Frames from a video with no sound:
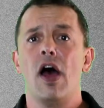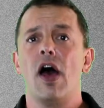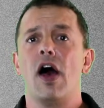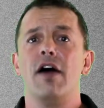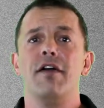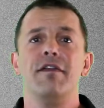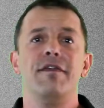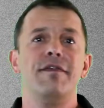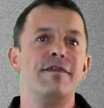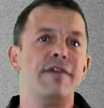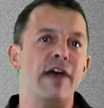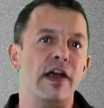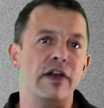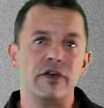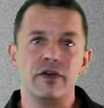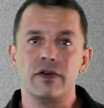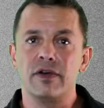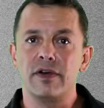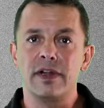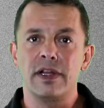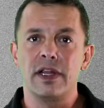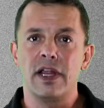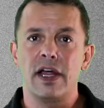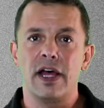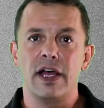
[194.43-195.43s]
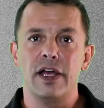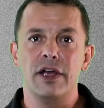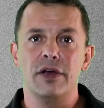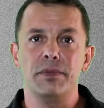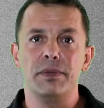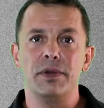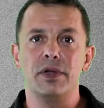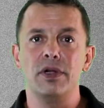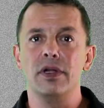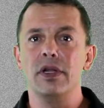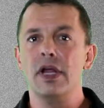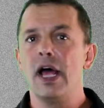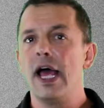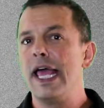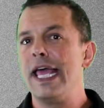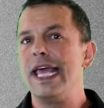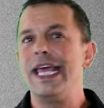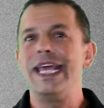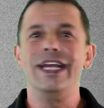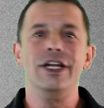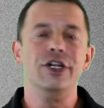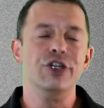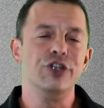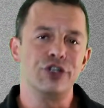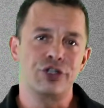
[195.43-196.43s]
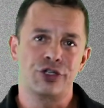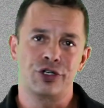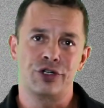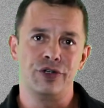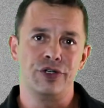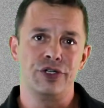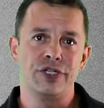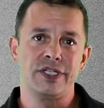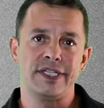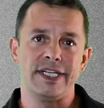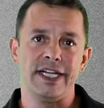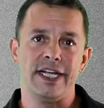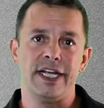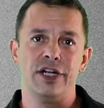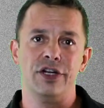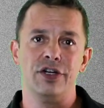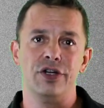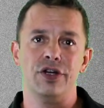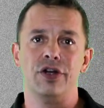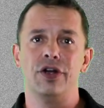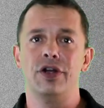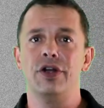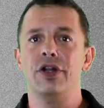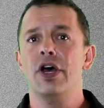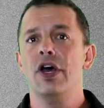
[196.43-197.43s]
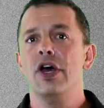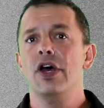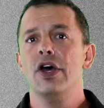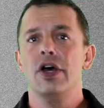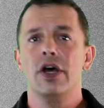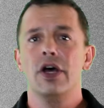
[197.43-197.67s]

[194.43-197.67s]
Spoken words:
a very reliable, industry standard